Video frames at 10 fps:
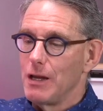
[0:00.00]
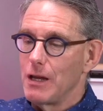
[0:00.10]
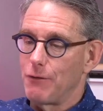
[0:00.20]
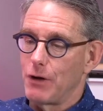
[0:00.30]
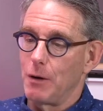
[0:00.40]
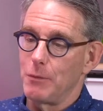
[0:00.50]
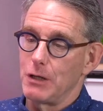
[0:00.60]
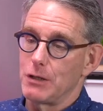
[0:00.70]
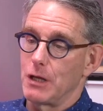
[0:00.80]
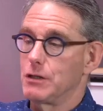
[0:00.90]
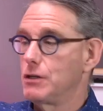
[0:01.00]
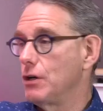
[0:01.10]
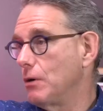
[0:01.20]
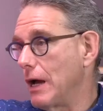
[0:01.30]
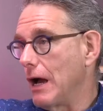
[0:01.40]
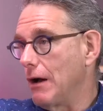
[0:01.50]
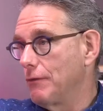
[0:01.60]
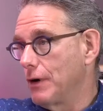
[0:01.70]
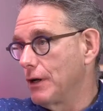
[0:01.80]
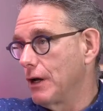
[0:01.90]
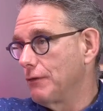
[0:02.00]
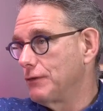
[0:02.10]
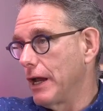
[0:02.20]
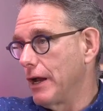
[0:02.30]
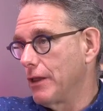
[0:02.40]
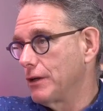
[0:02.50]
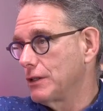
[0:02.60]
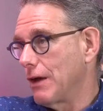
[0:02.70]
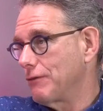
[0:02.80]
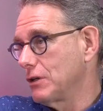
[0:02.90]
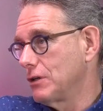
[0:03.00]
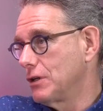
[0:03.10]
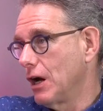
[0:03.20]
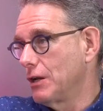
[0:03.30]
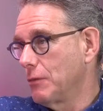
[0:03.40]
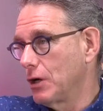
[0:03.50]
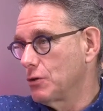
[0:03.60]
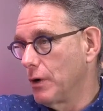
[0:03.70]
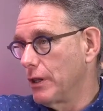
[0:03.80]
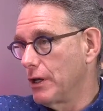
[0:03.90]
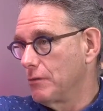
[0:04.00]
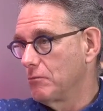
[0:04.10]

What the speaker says: Now, for companies that do have enough data, they just haven't done much with it,